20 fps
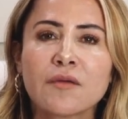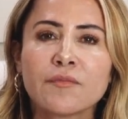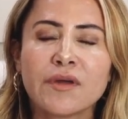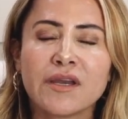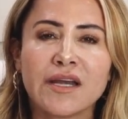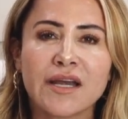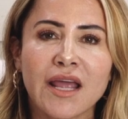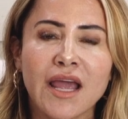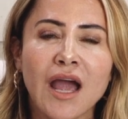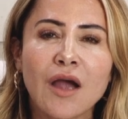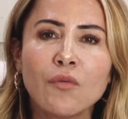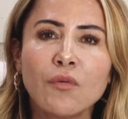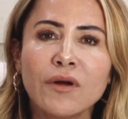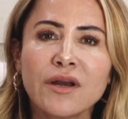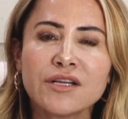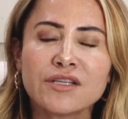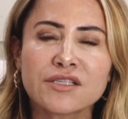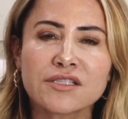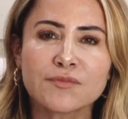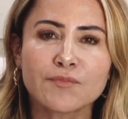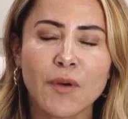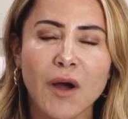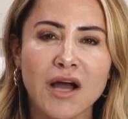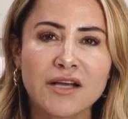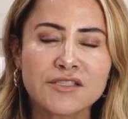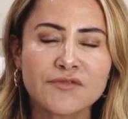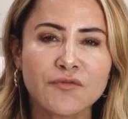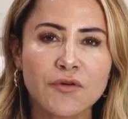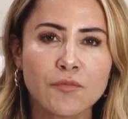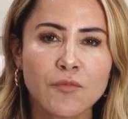But today I want to just
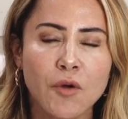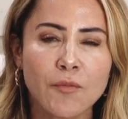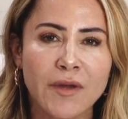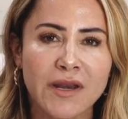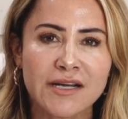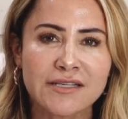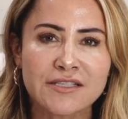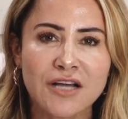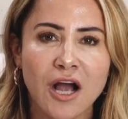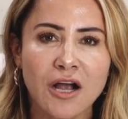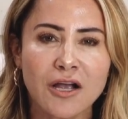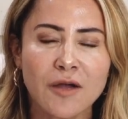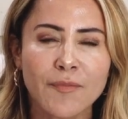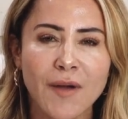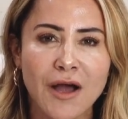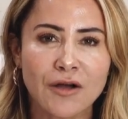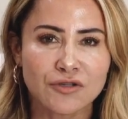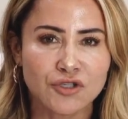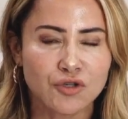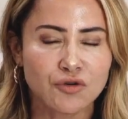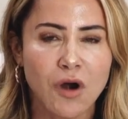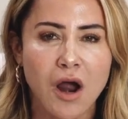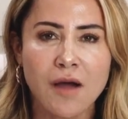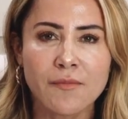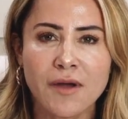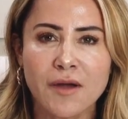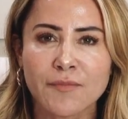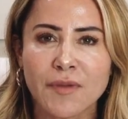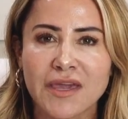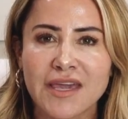pause for a moment and talk about
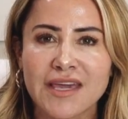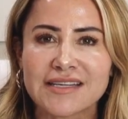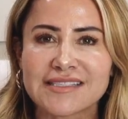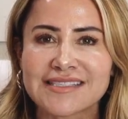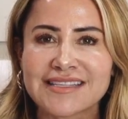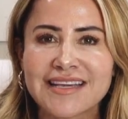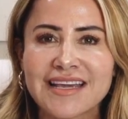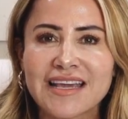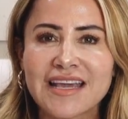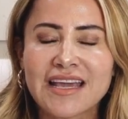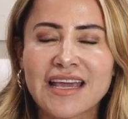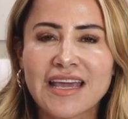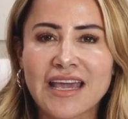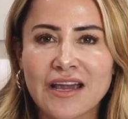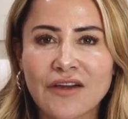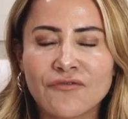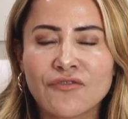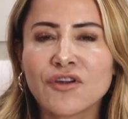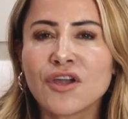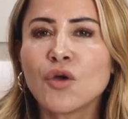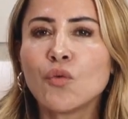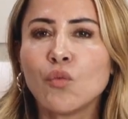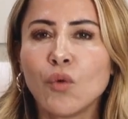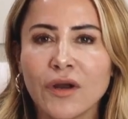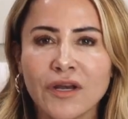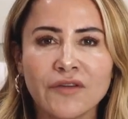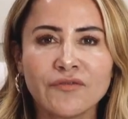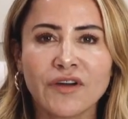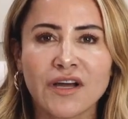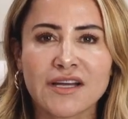trauma because every
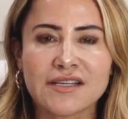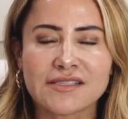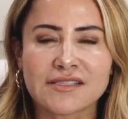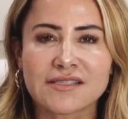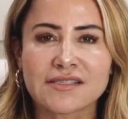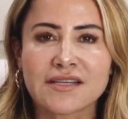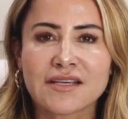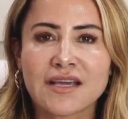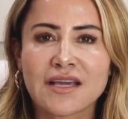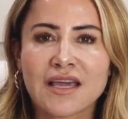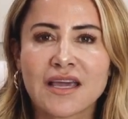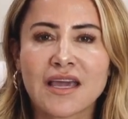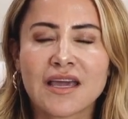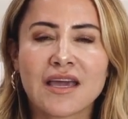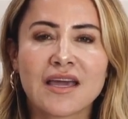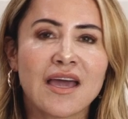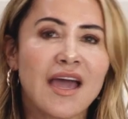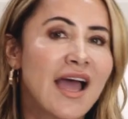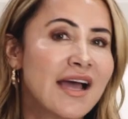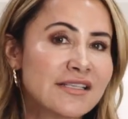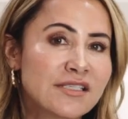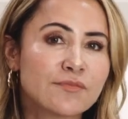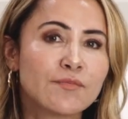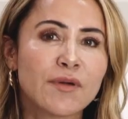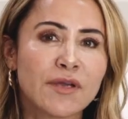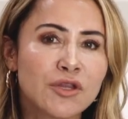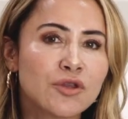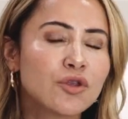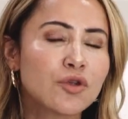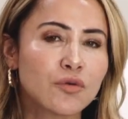one of us has
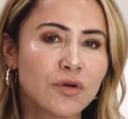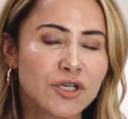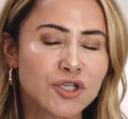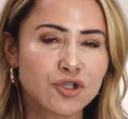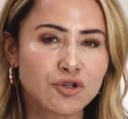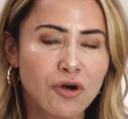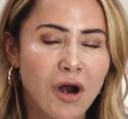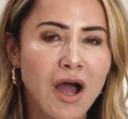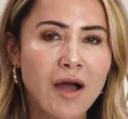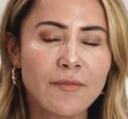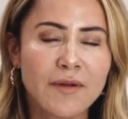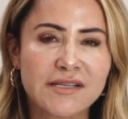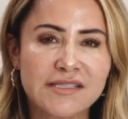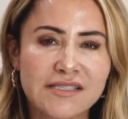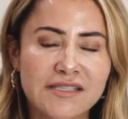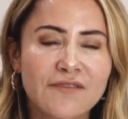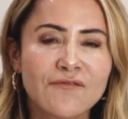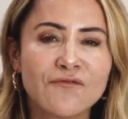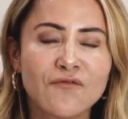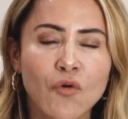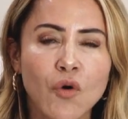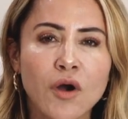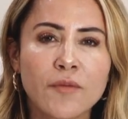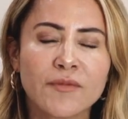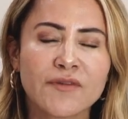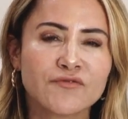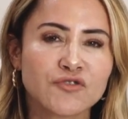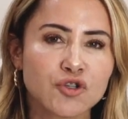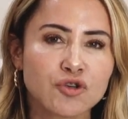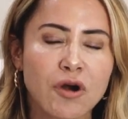been through a trauma, some form
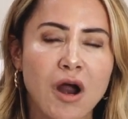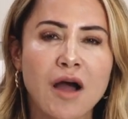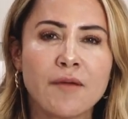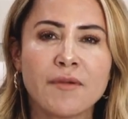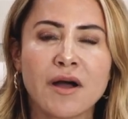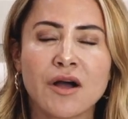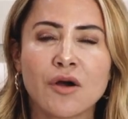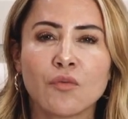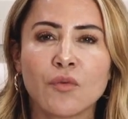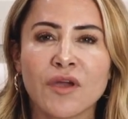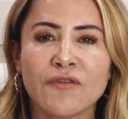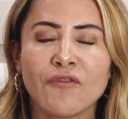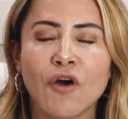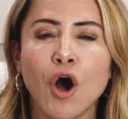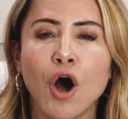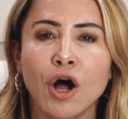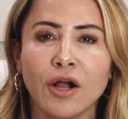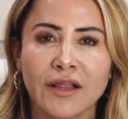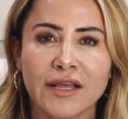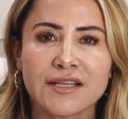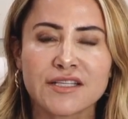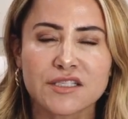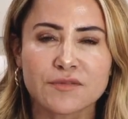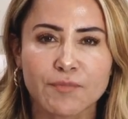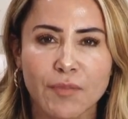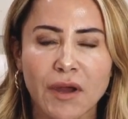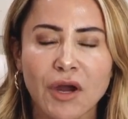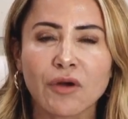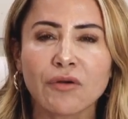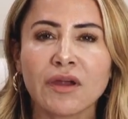of trauma. We've all
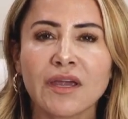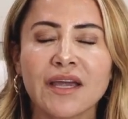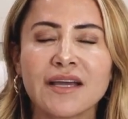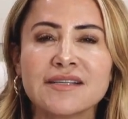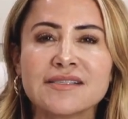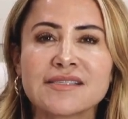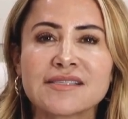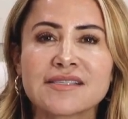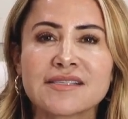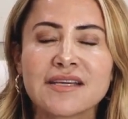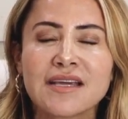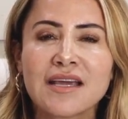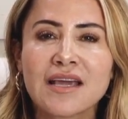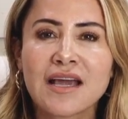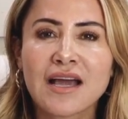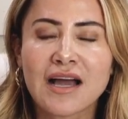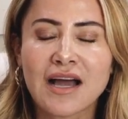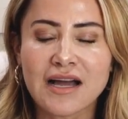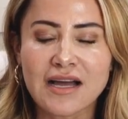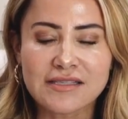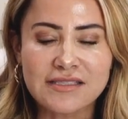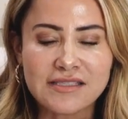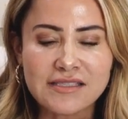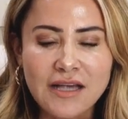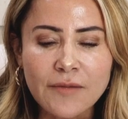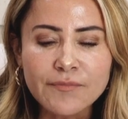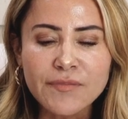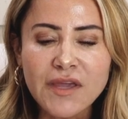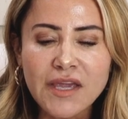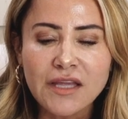experienced
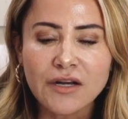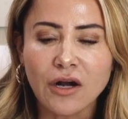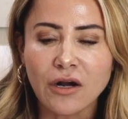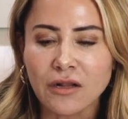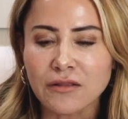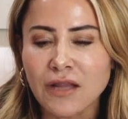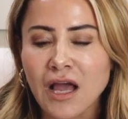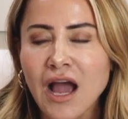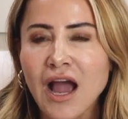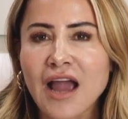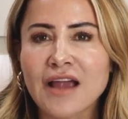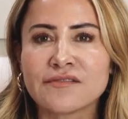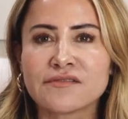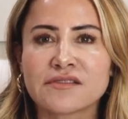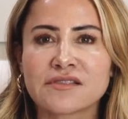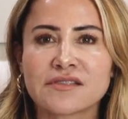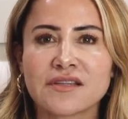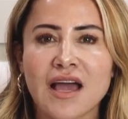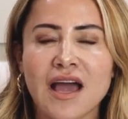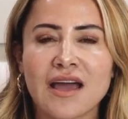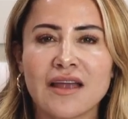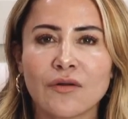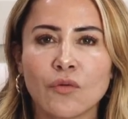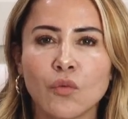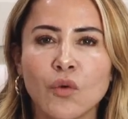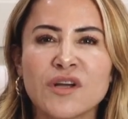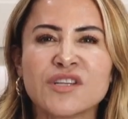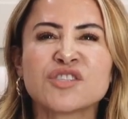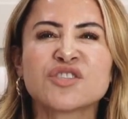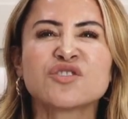something in our lives that
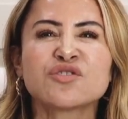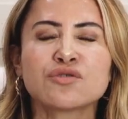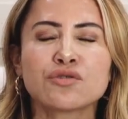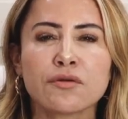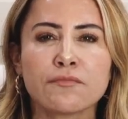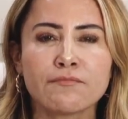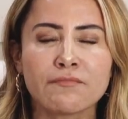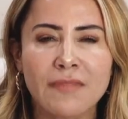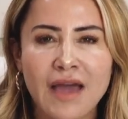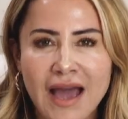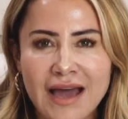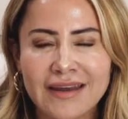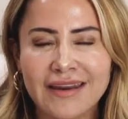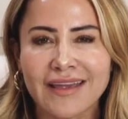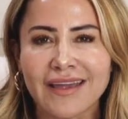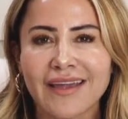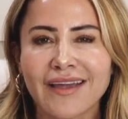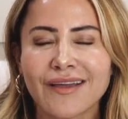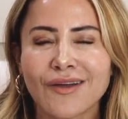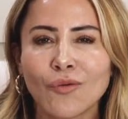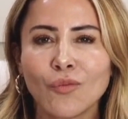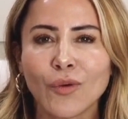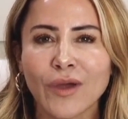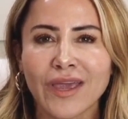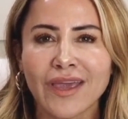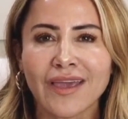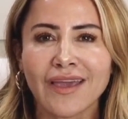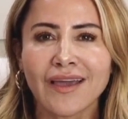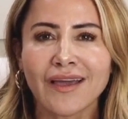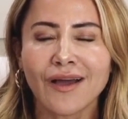was traumatic.
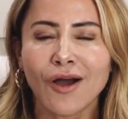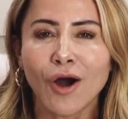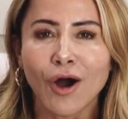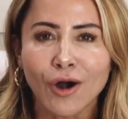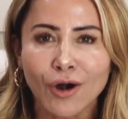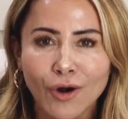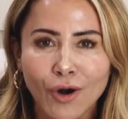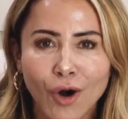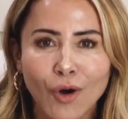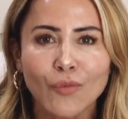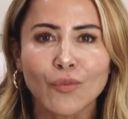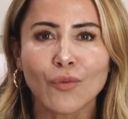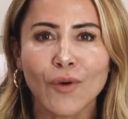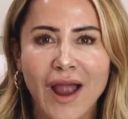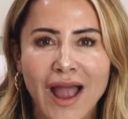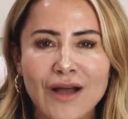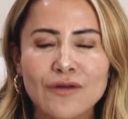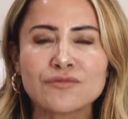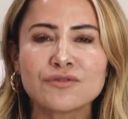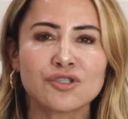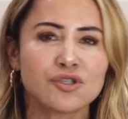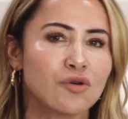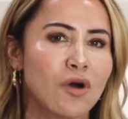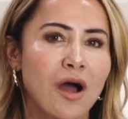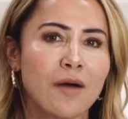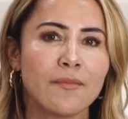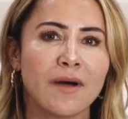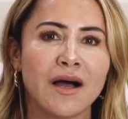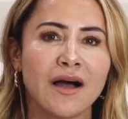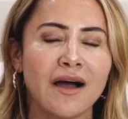We are around
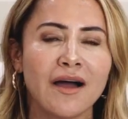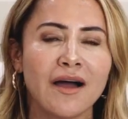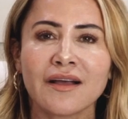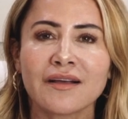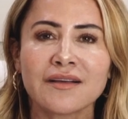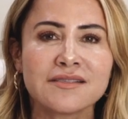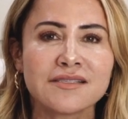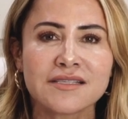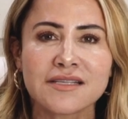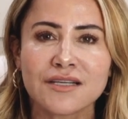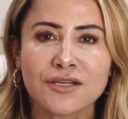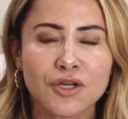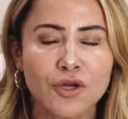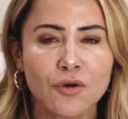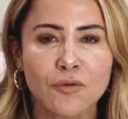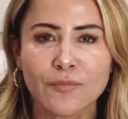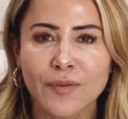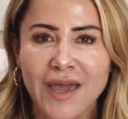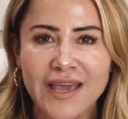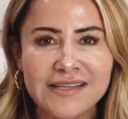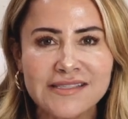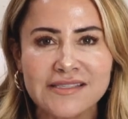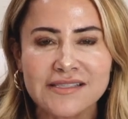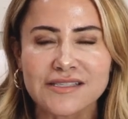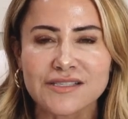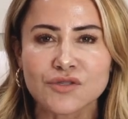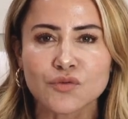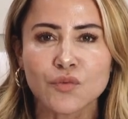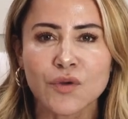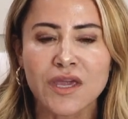trauma continual
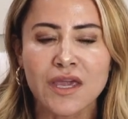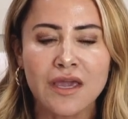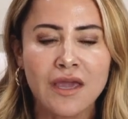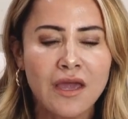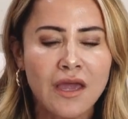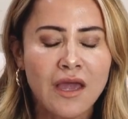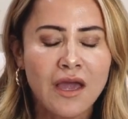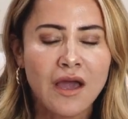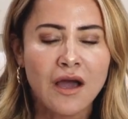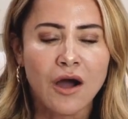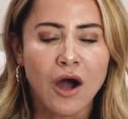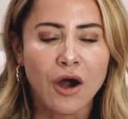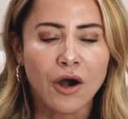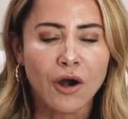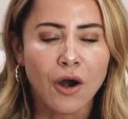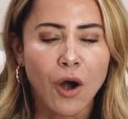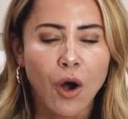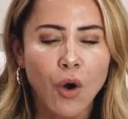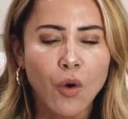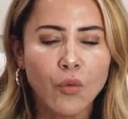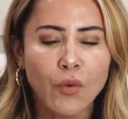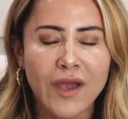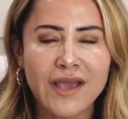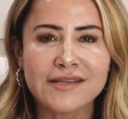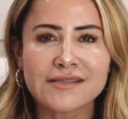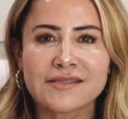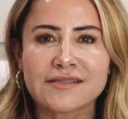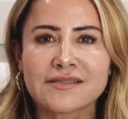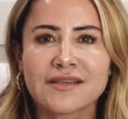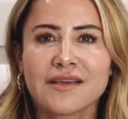basis. We are
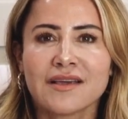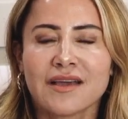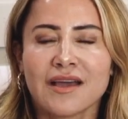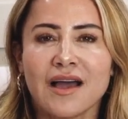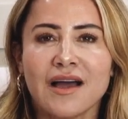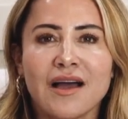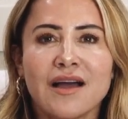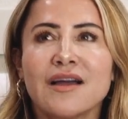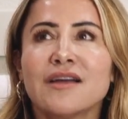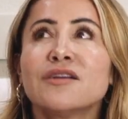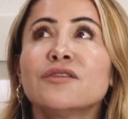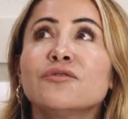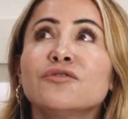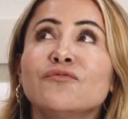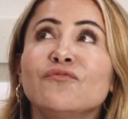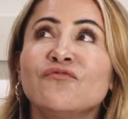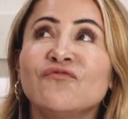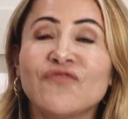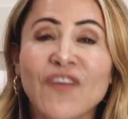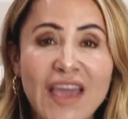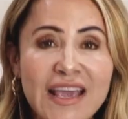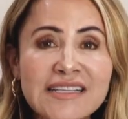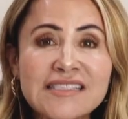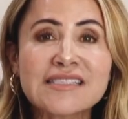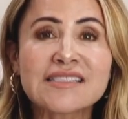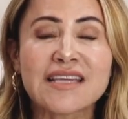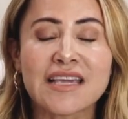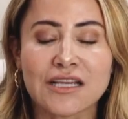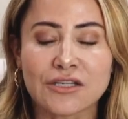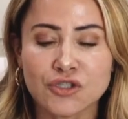always
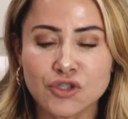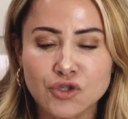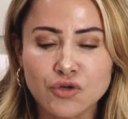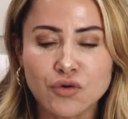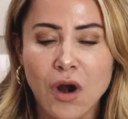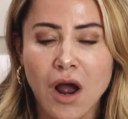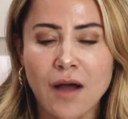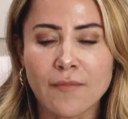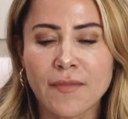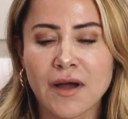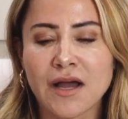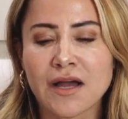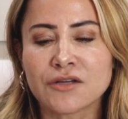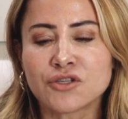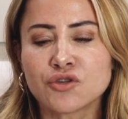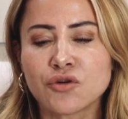facing trauma.